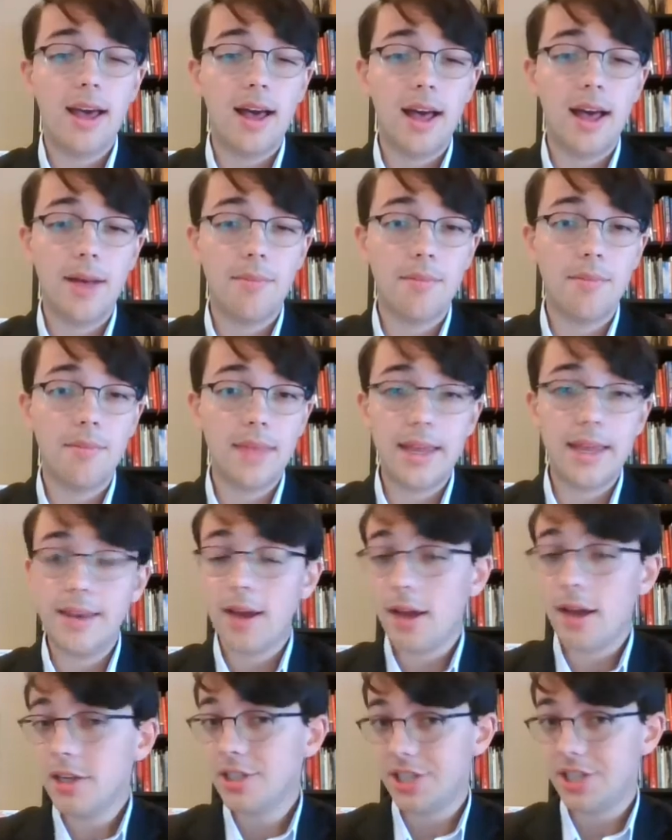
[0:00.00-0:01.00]
and
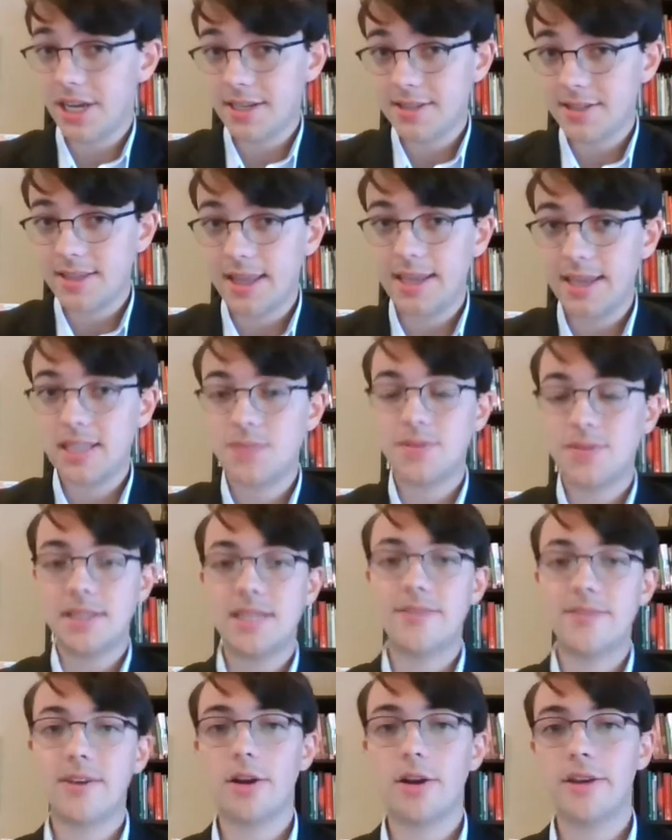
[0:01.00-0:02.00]
not just like
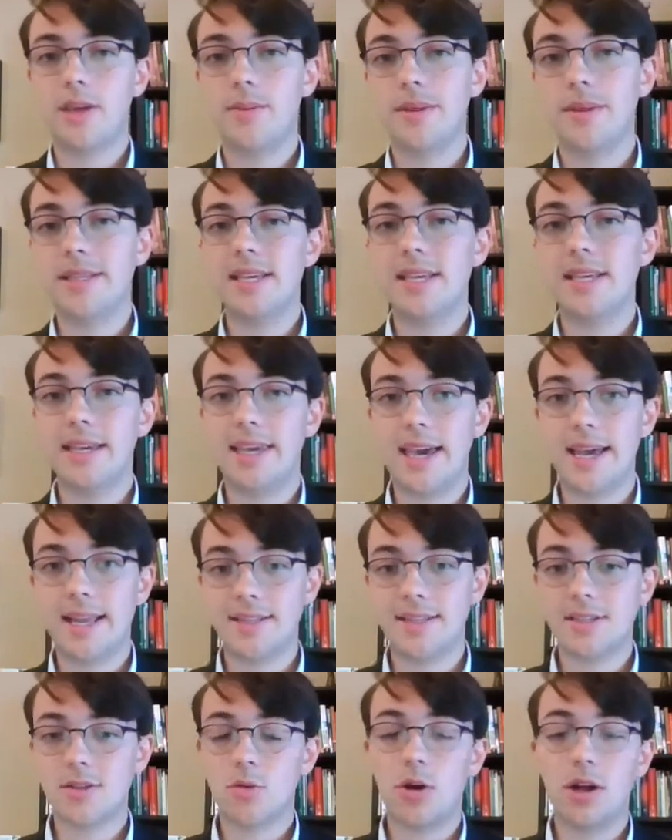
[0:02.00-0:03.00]
specific arguments
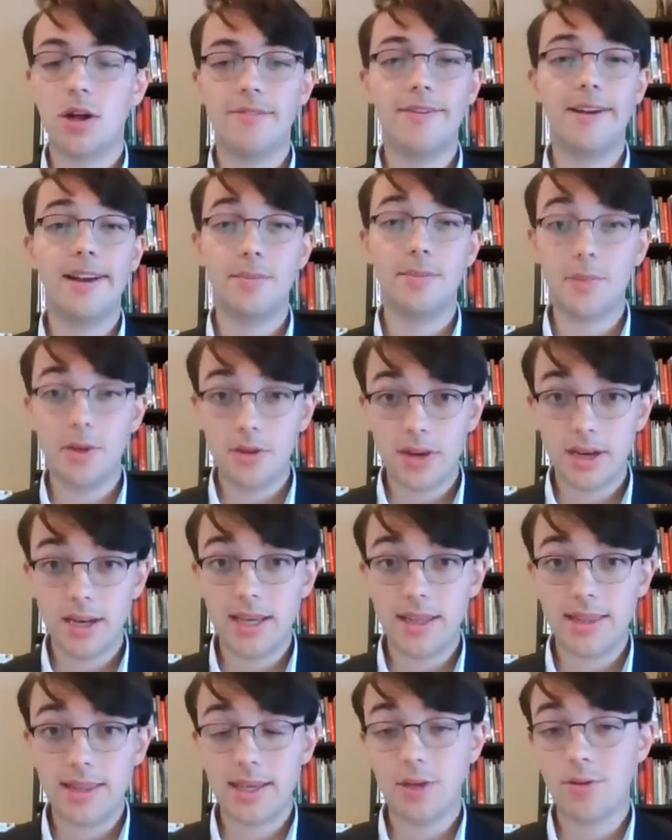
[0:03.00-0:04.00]
against qualified
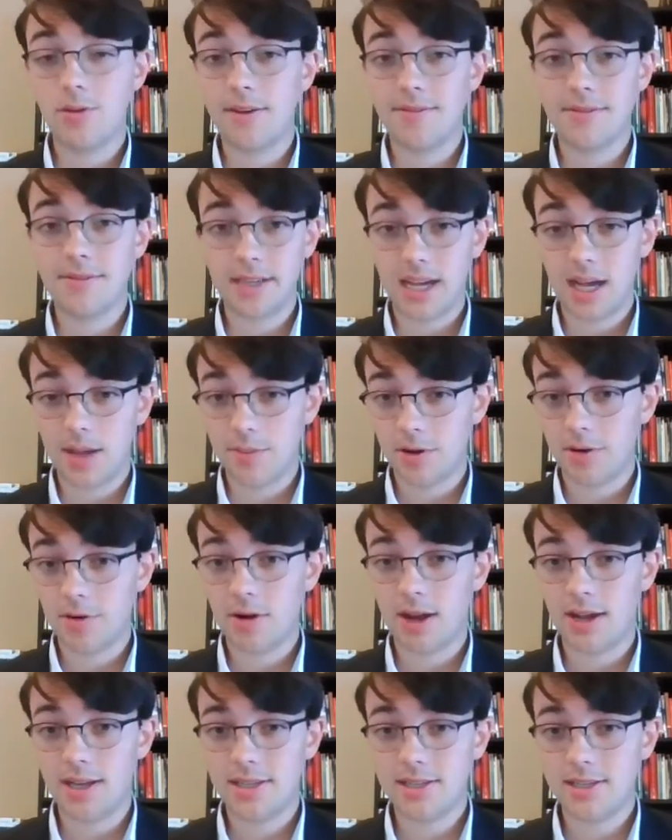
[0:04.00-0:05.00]
immunity that you often come
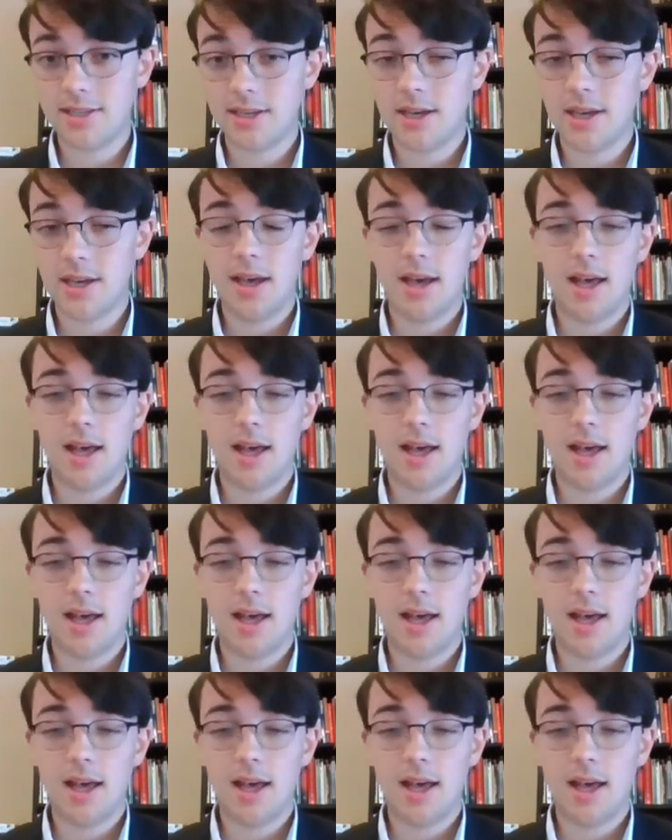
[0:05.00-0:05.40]
across,